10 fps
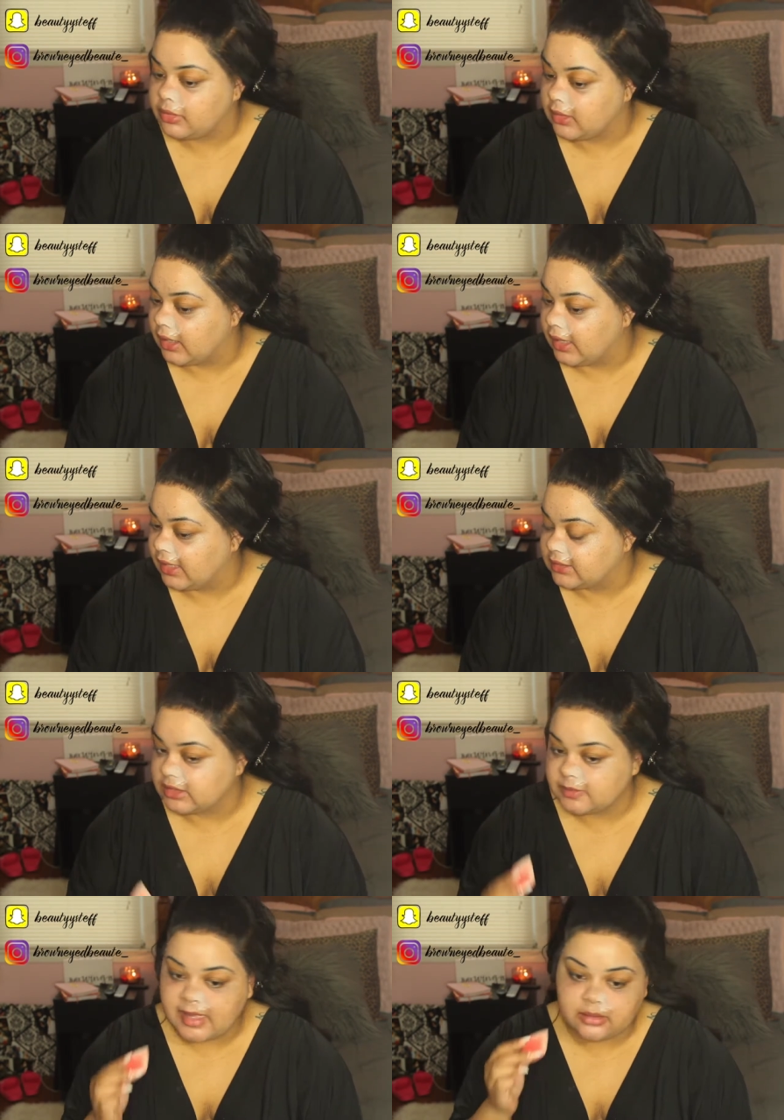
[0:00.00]
the
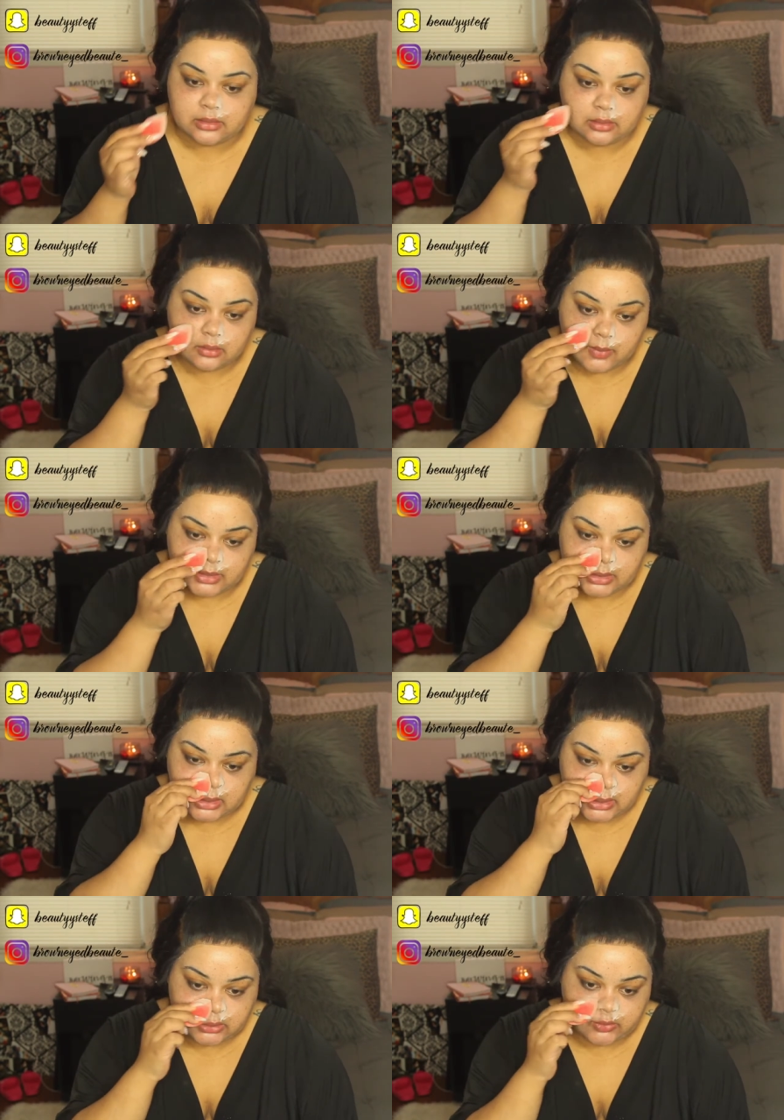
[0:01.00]
excess powder right
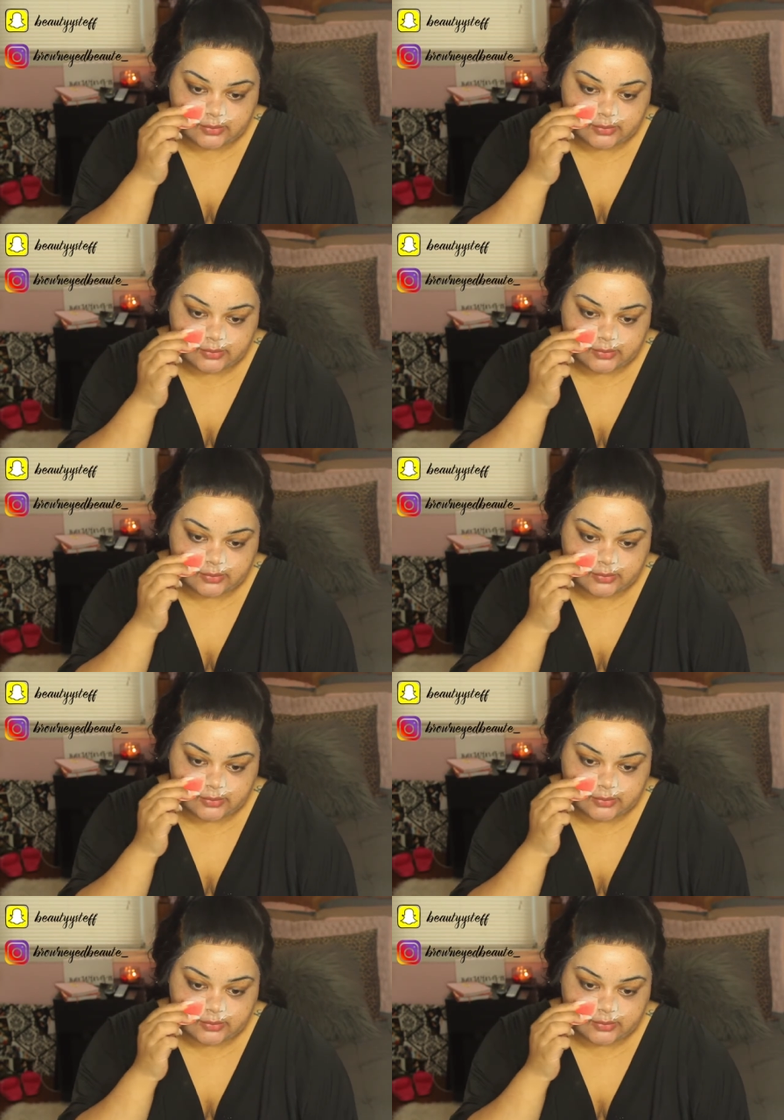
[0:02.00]
there in the